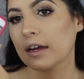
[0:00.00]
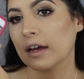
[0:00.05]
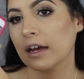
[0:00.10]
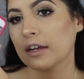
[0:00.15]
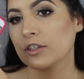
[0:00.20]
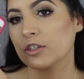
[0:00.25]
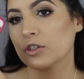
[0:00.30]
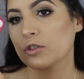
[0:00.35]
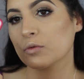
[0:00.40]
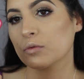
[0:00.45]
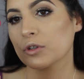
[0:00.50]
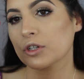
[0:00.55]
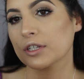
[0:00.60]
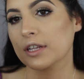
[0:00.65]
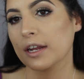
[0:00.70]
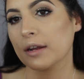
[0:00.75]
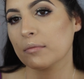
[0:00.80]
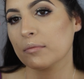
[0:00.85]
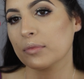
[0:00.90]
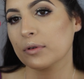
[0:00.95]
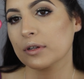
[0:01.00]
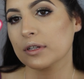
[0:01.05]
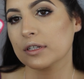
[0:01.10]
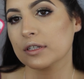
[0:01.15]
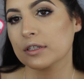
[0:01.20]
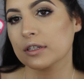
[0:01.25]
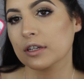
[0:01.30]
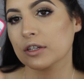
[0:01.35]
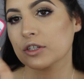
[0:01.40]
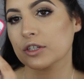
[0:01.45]
I just wish they didn't put
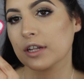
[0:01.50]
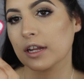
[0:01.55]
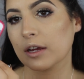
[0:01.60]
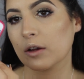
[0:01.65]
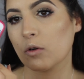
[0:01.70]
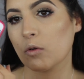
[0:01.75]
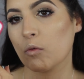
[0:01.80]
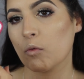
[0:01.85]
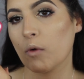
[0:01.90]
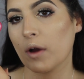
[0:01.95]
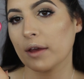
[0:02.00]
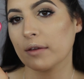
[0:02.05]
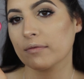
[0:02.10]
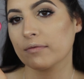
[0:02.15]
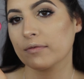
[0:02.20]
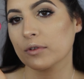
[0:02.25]
such like white